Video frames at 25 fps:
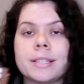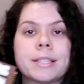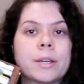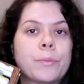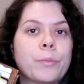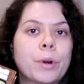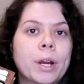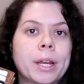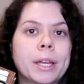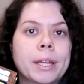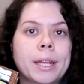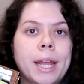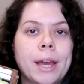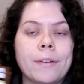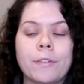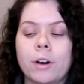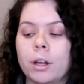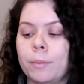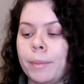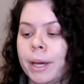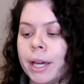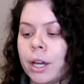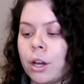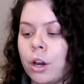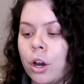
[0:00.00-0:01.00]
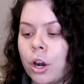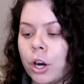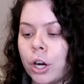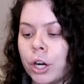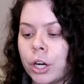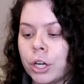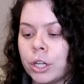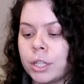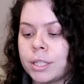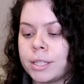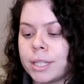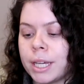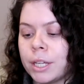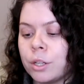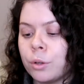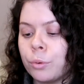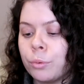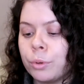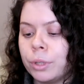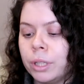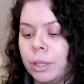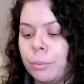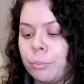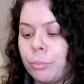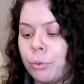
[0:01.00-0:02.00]
somewhere I can have all my cards. I don't
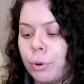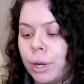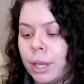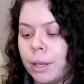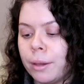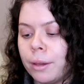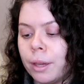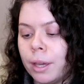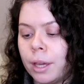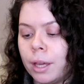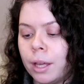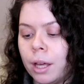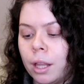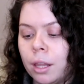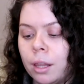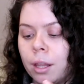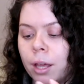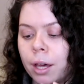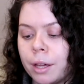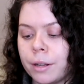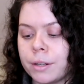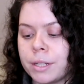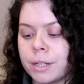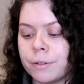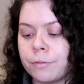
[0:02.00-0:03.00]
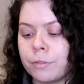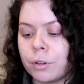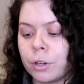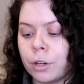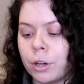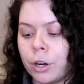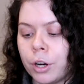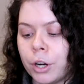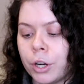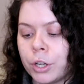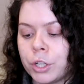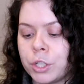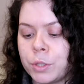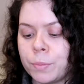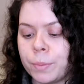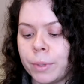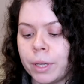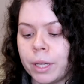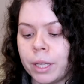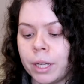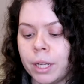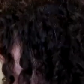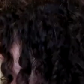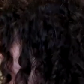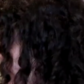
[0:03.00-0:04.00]
really bring a lot of different cards,
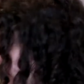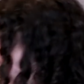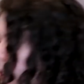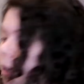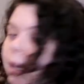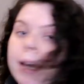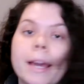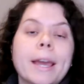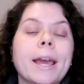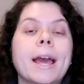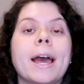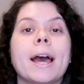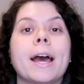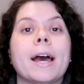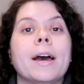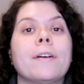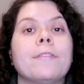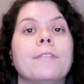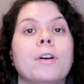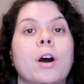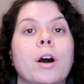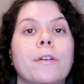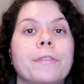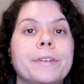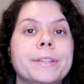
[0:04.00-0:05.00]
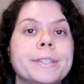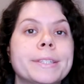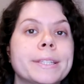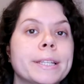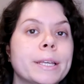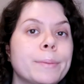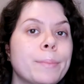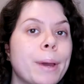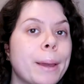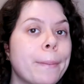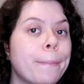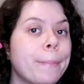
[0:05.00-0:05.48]
but and then I have obviously my